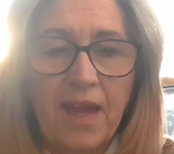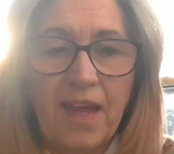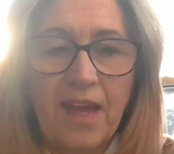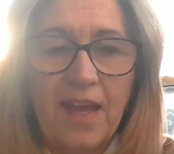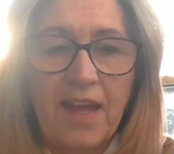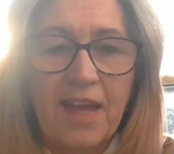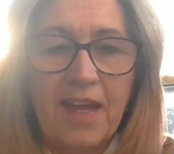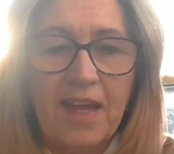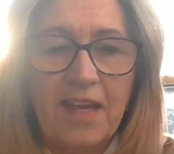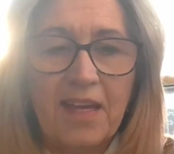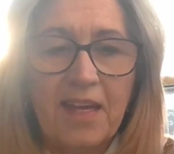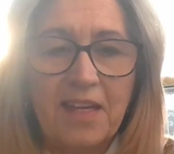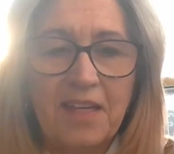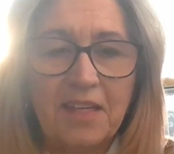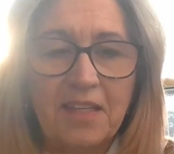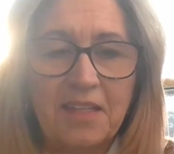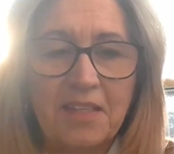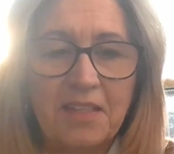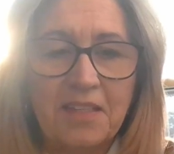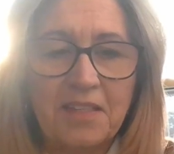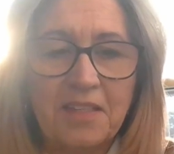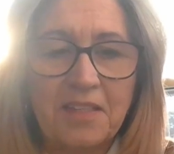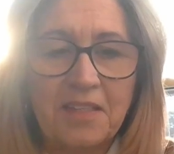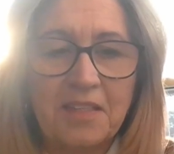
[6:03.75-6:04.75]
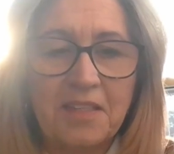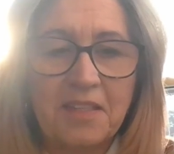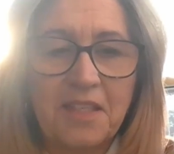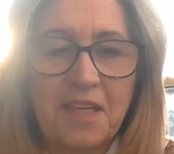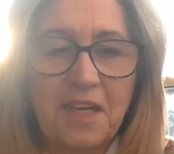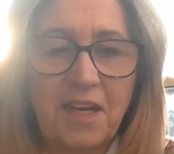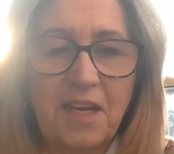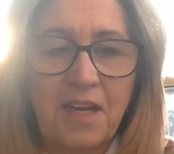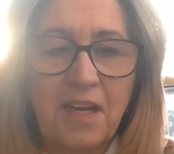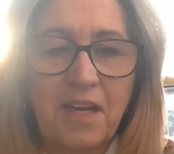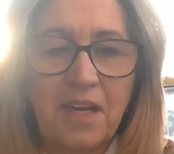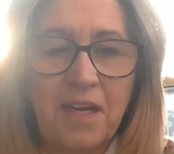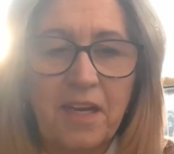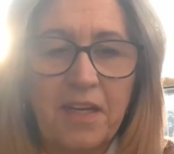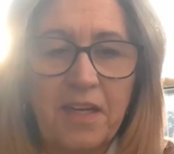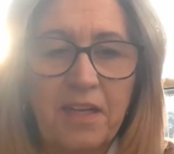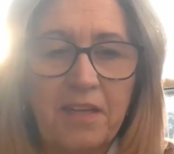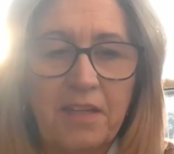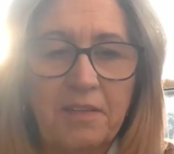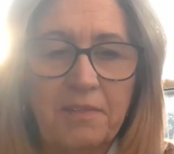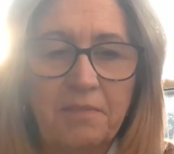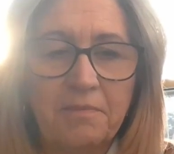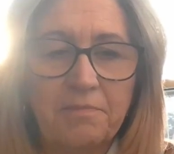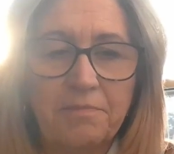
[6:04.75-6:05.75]
and
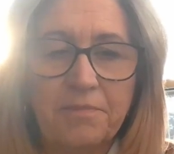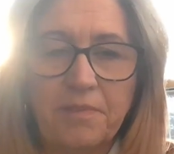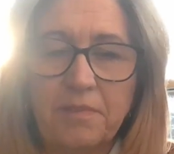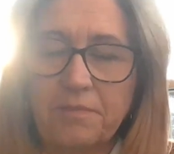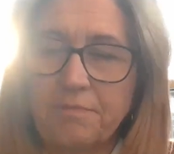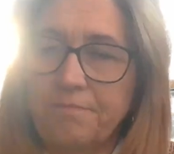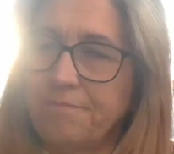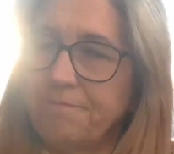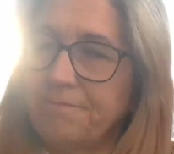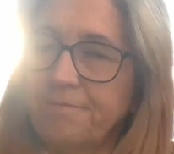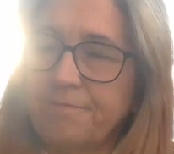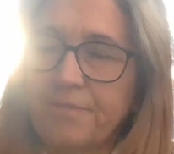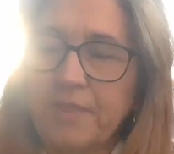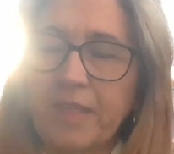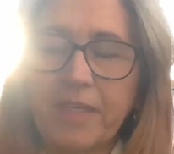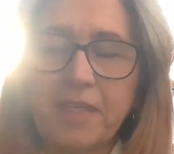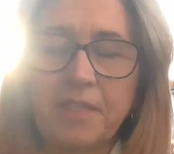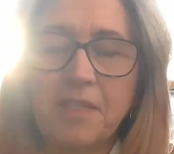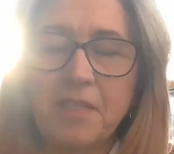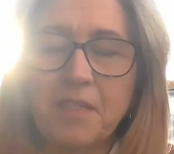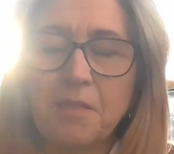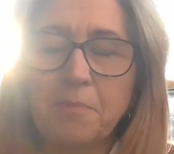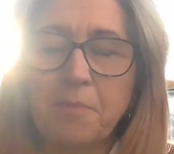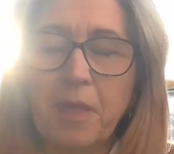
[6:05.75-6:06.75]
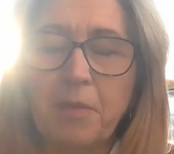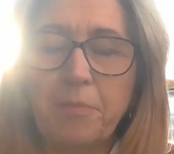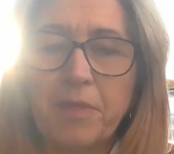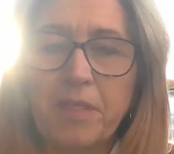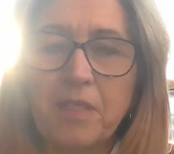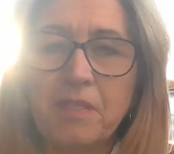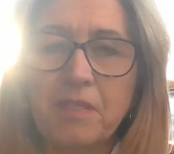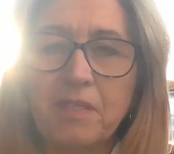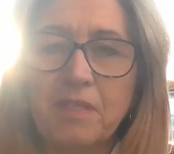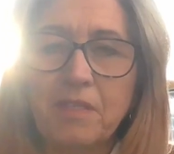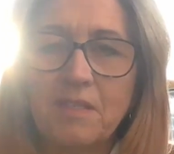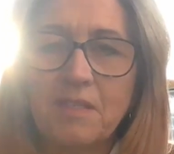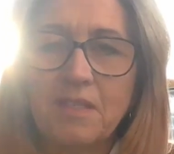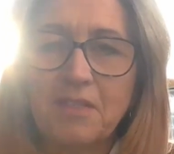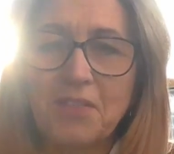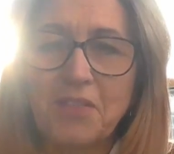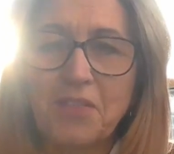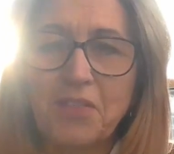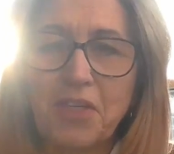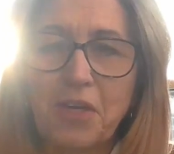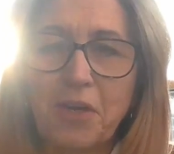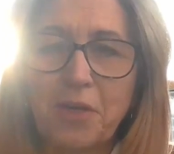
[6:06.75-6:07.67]
I licensed my business and